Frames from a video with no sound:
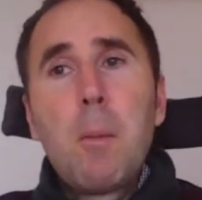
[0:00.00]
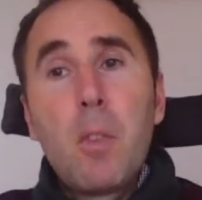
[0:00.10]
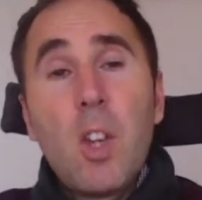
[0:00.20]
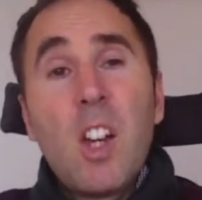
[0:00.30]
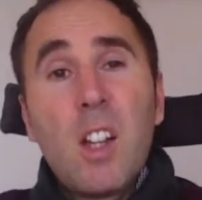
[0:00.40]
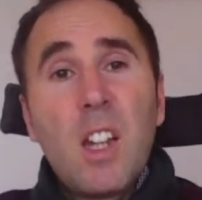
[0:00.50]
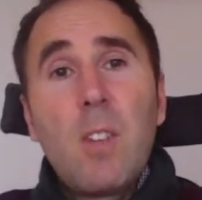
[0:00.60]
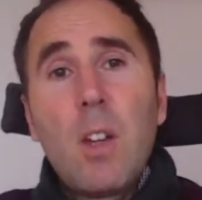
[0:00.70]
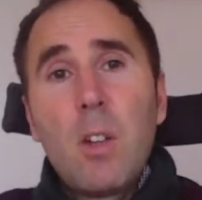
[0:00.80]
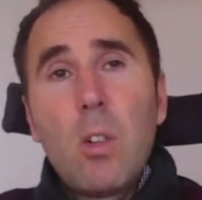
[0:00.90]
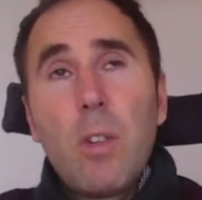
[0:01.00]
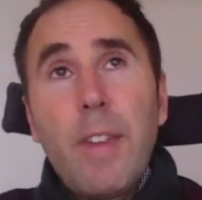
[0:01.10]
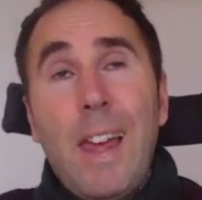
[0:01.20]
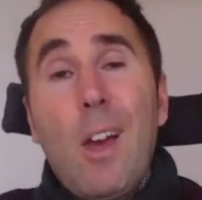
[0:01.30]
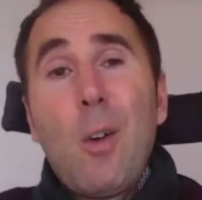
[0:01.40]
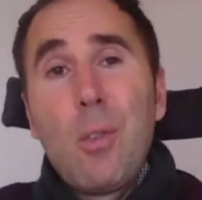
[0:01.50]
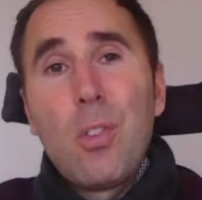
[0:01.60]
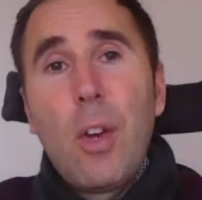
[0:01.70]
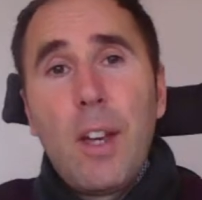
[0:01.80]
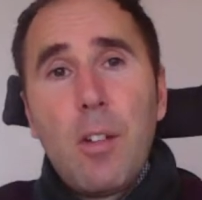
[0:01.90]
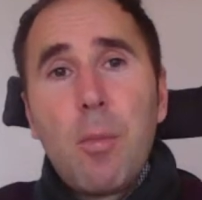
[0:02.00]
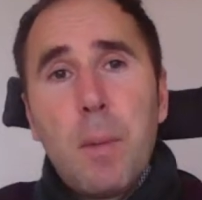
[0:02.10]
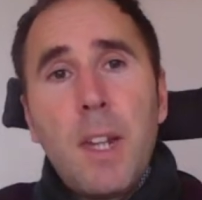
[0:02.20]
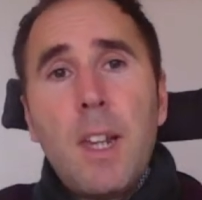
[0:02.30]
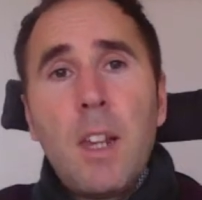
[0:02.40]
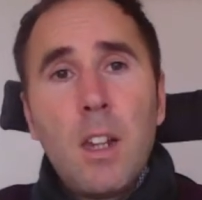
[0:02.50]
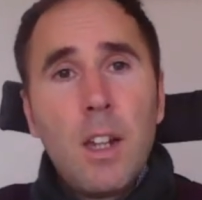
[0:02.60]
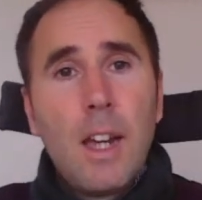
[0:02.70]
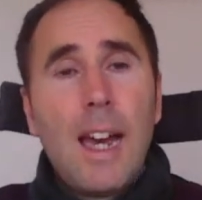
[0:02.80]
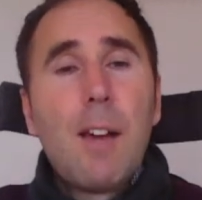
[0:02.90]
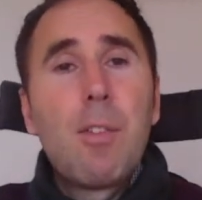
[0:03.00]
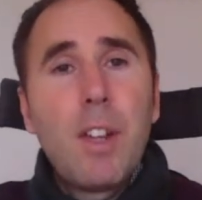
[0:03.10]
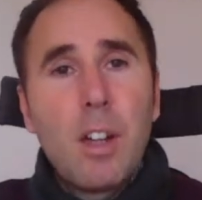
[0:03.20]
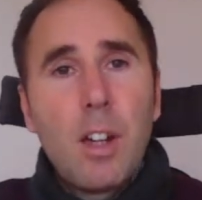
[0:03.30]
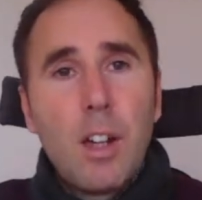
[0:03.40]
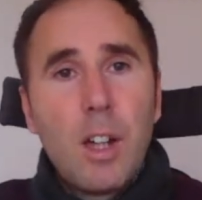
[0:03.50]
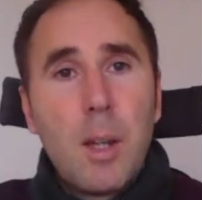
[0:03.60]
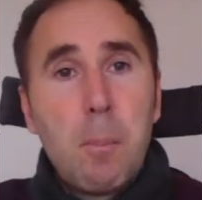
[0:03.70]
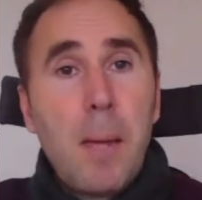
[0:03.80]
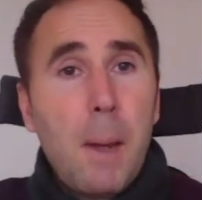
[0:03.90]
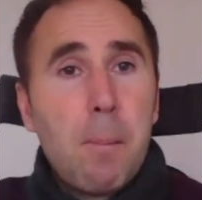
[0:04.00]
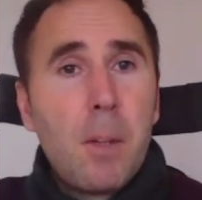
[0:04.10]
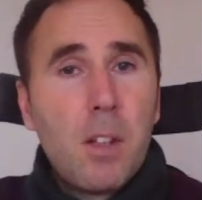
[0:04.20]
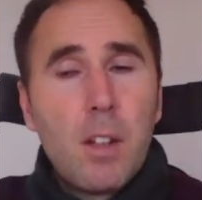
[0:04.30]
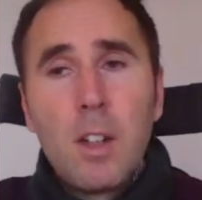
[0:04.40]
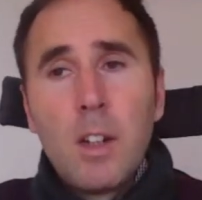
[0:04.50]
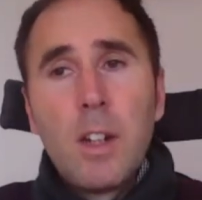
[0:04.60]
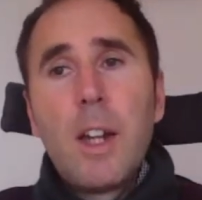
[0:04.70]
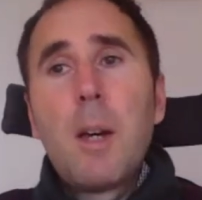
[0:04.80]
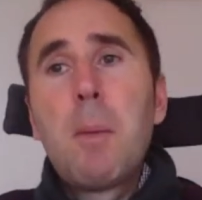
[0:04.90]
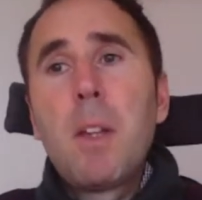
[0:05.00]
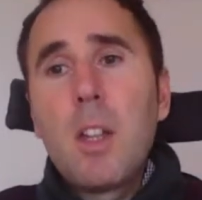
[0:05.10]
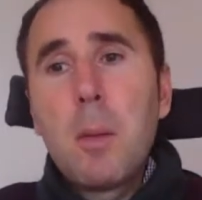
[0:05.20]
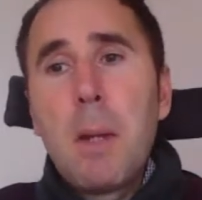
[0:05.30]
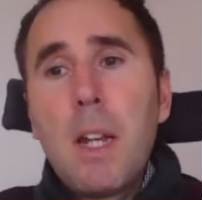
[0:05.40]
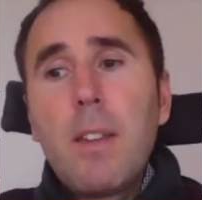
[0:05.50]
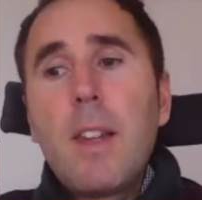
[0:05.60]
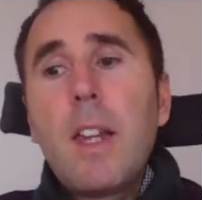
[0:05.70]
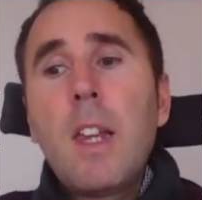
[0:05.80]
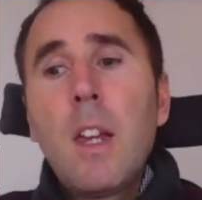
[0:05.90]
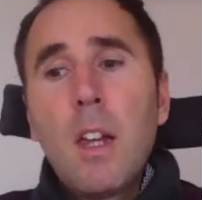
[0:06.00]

certainly touch on the health side of me having an impairment, a disability.